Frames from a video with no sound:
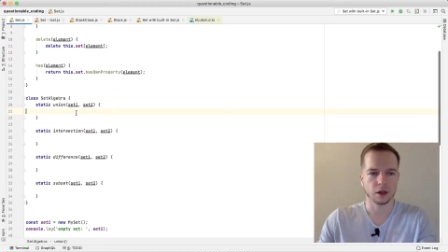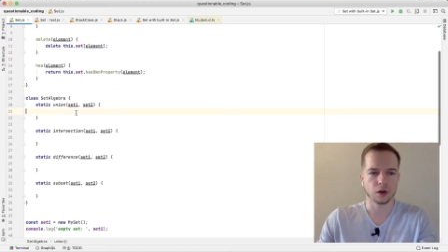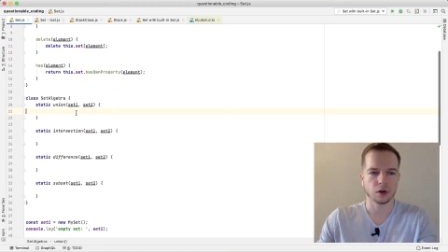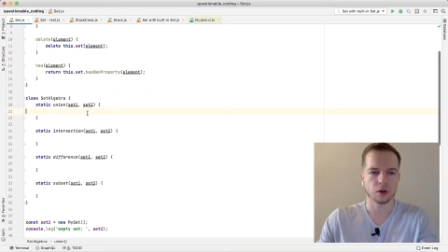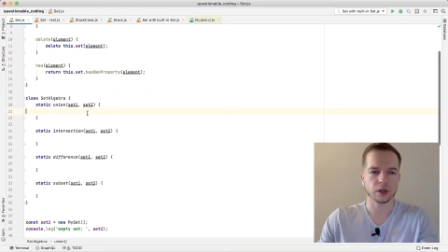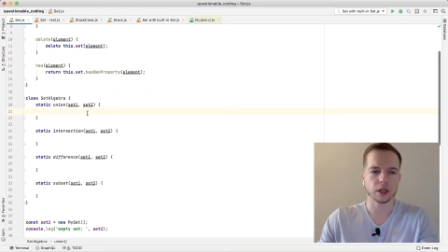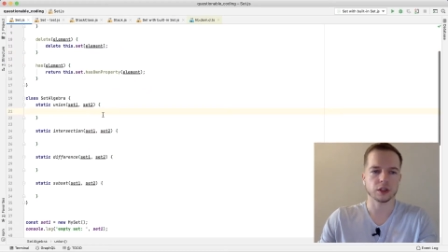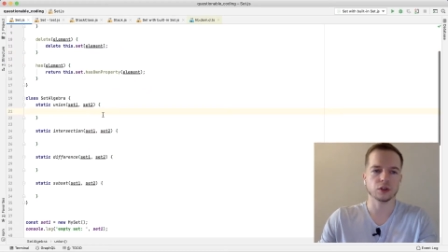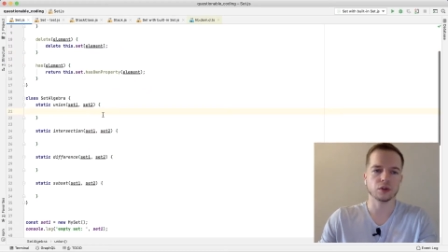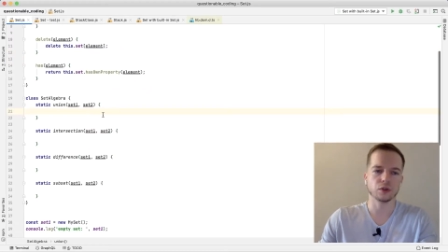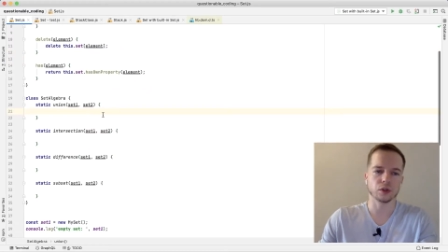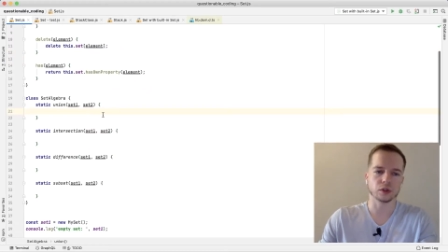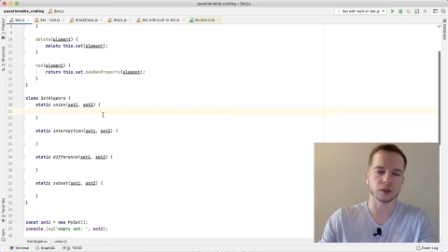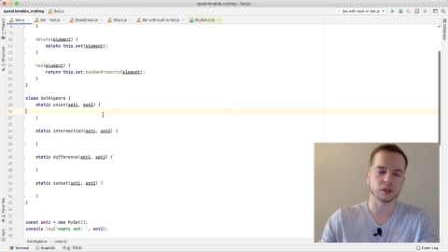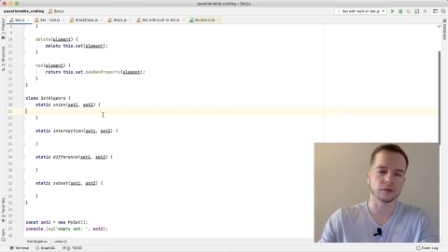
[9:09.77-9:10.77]
Okay,
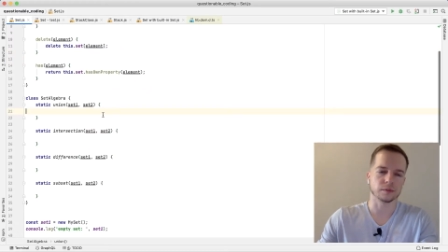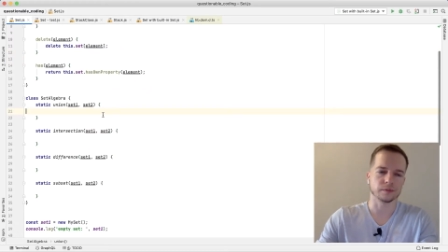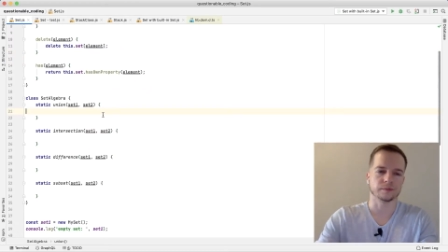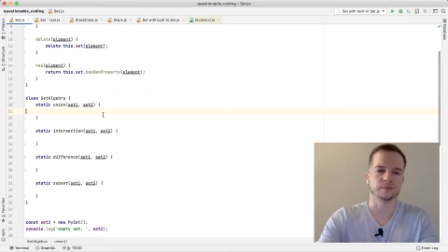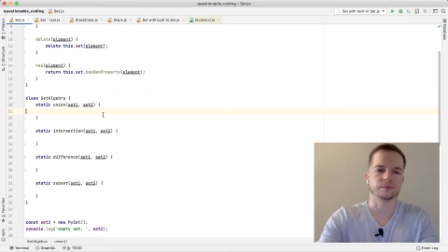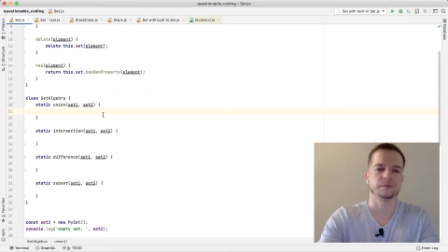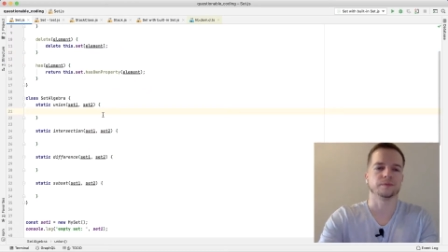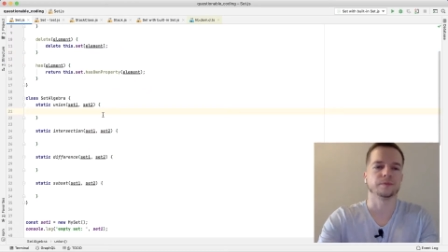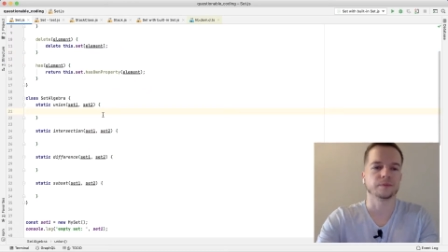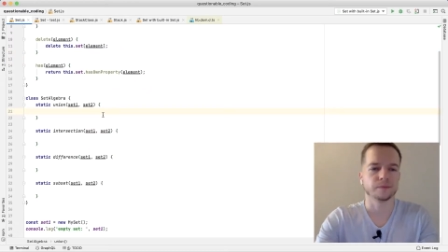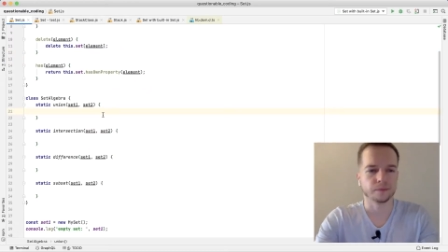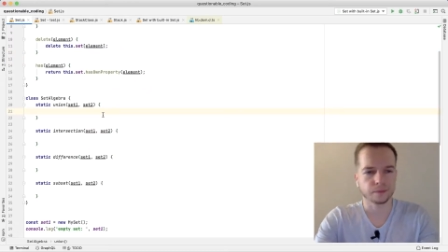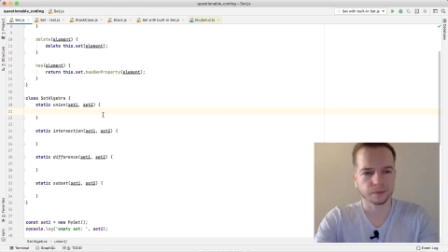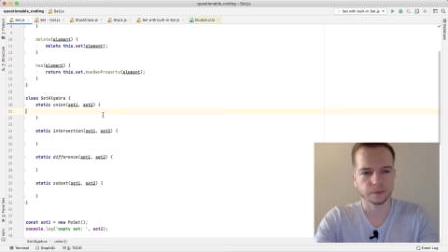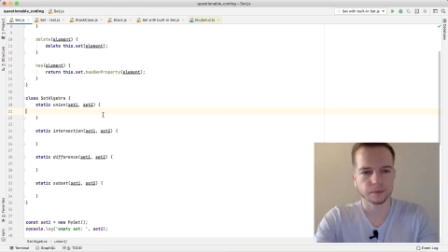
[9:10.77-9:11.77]
unions.
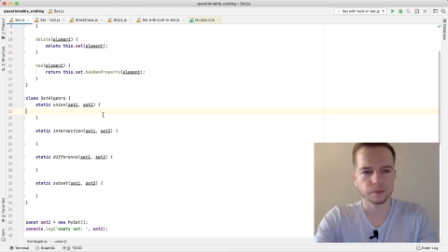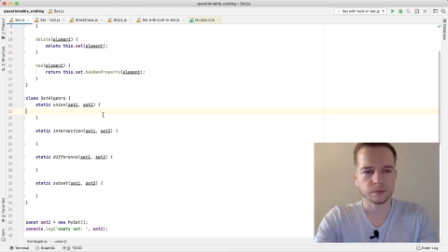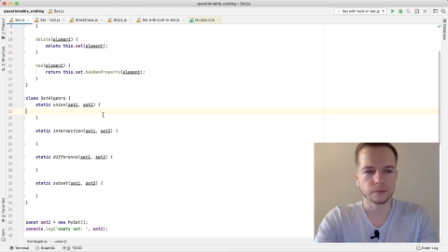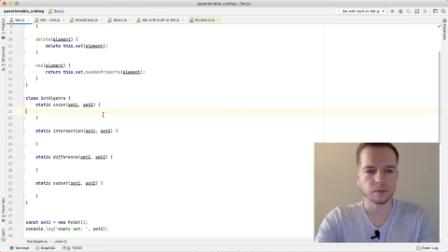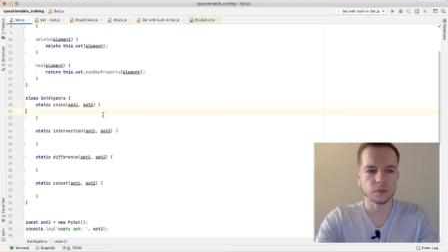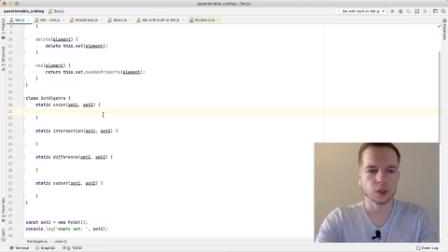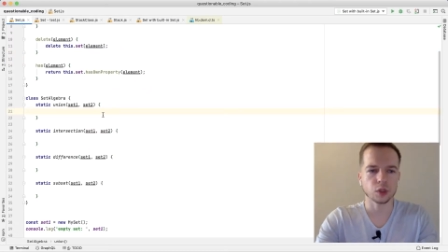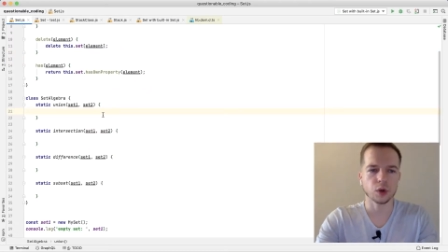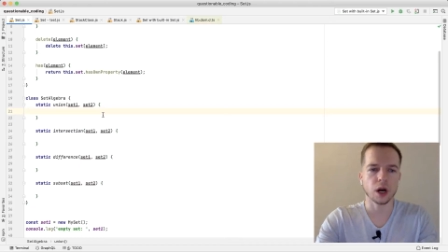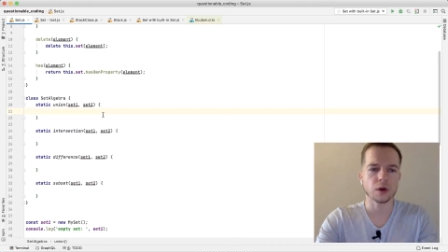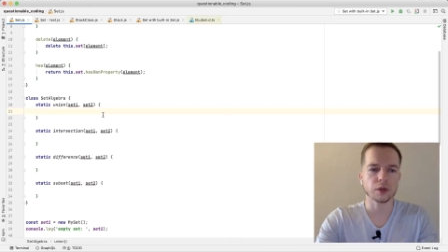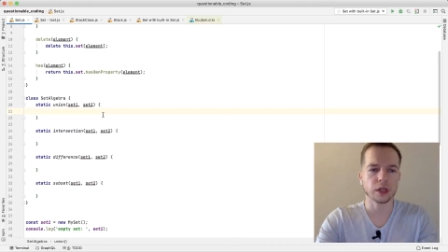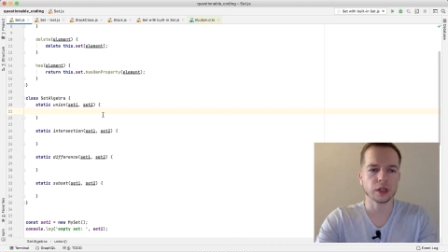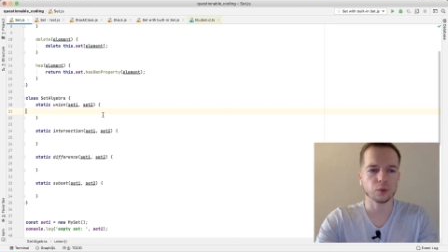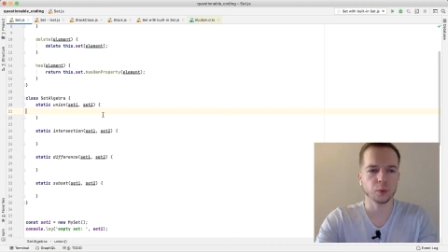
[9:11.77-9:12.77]
So how
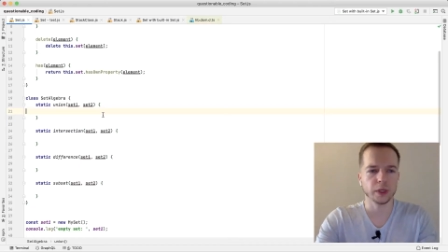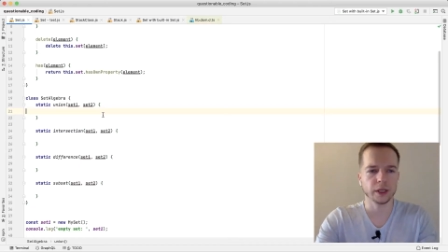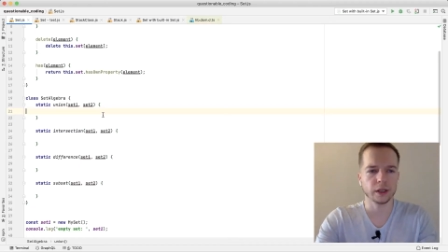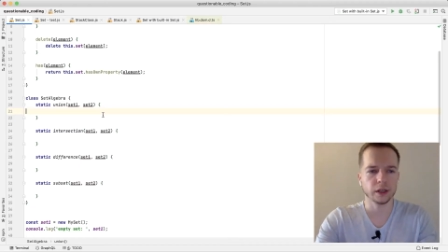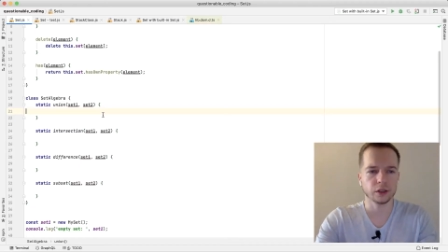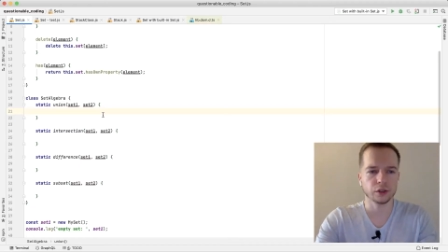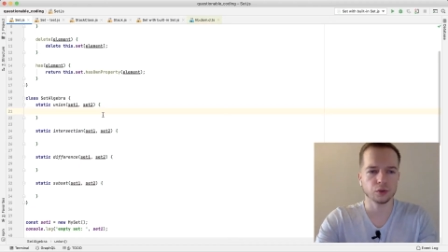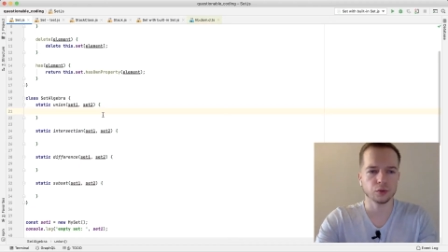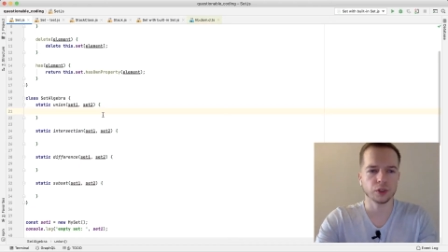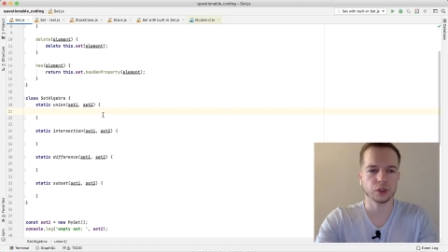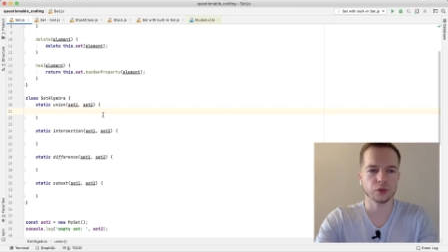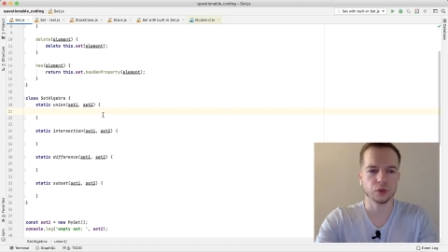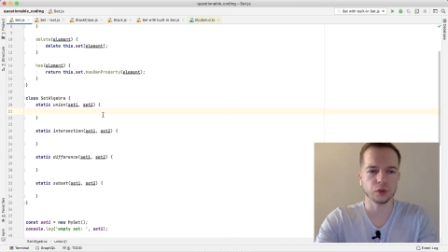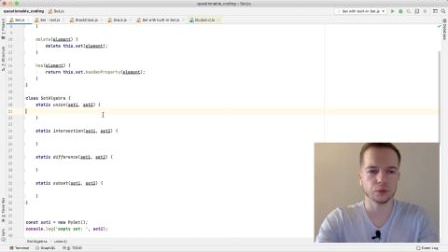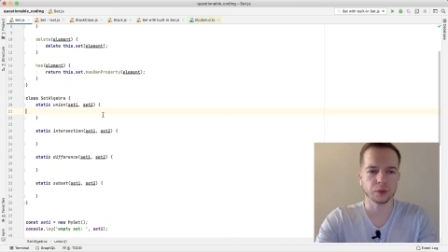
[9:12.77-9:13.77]
can we do a
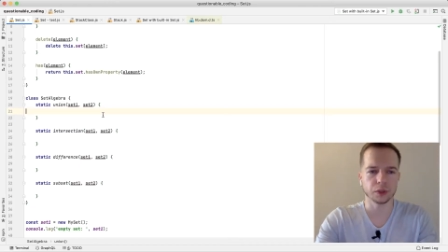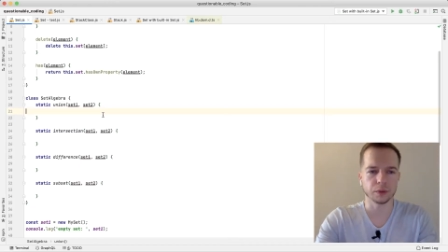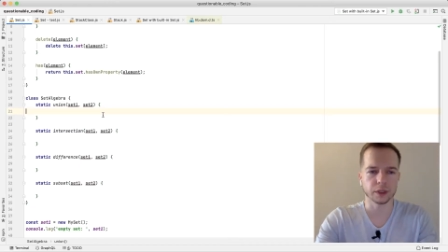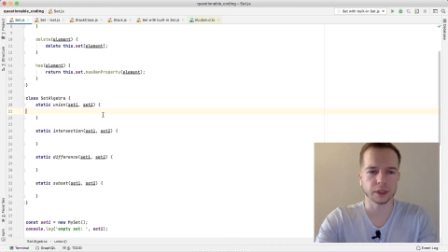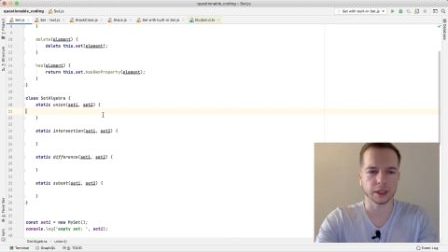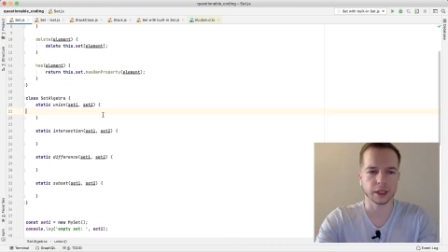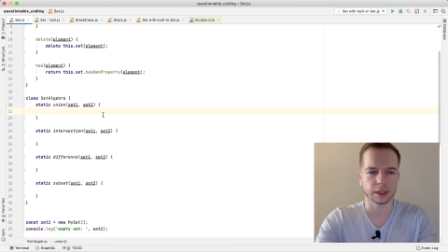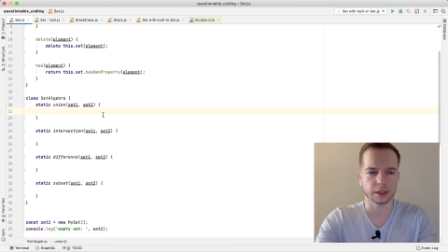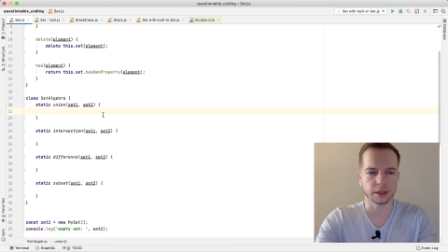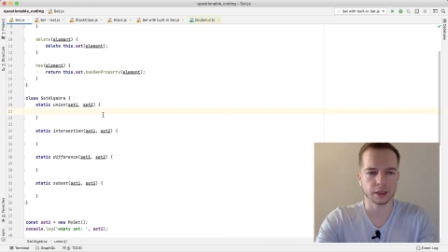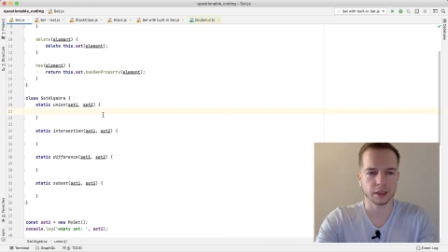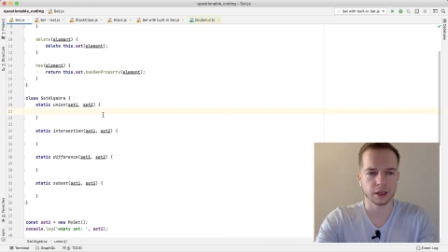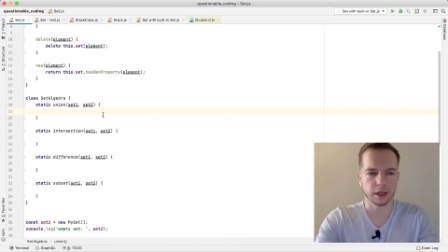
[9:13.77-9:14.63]
union between sets?